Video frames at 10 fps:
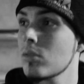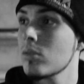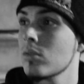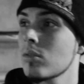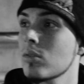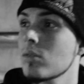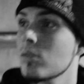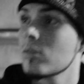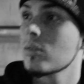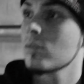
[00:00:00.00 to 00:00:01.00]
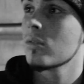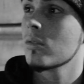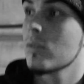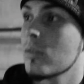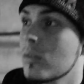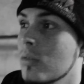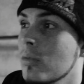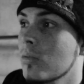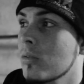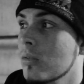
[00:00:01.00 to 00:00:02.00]

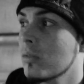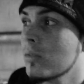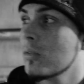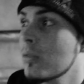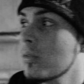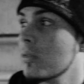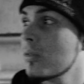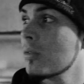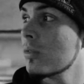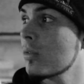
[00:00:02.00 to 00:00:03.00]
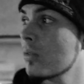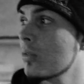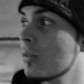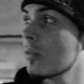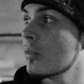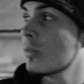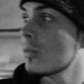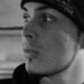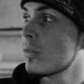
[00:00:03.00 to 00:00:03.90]
(no one is talking)